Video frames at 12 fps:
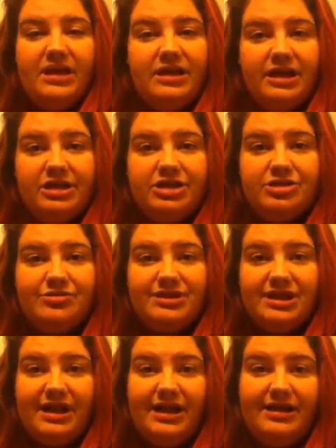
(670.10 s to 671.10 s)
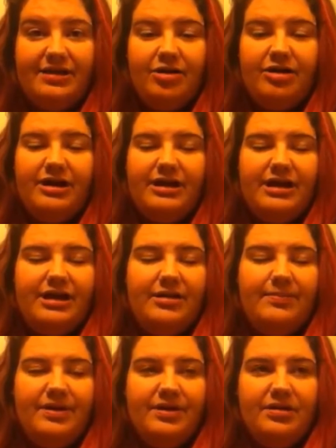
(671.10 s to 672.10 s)
kidney issues, which I got, or not
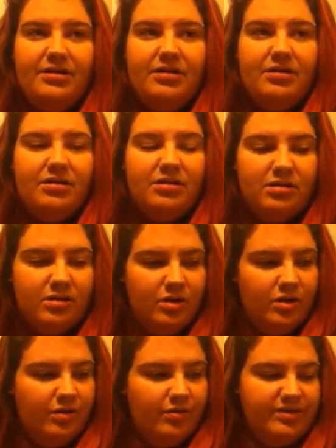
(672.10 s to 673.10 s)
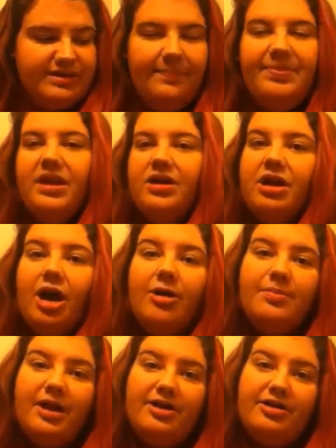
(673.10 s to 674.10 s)
kidney, but what's that?
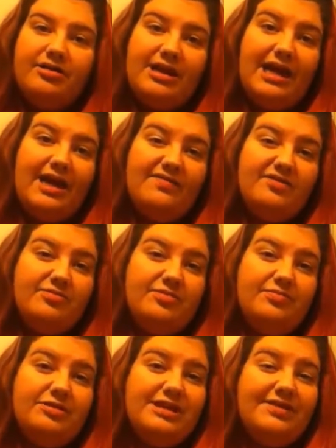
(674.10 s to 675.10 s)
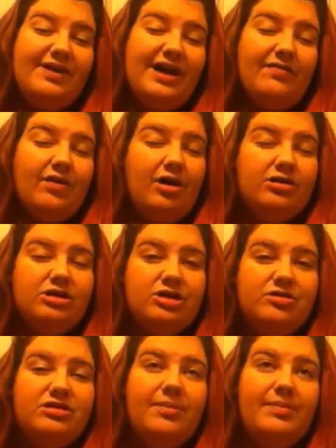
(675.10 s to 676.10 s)
Gallbladder, that I have to see if I have
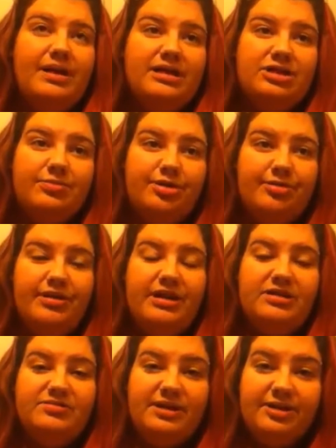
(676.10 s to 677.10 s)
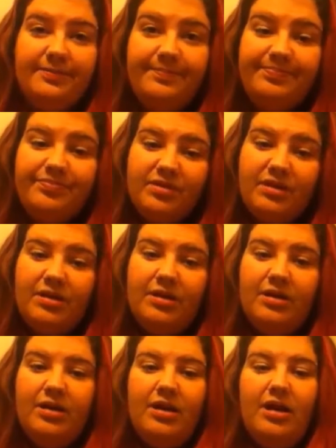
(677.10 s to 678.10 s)
gallstones at my next appointment as well.
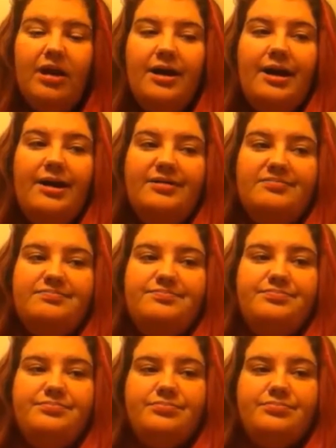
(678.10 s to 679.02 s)
But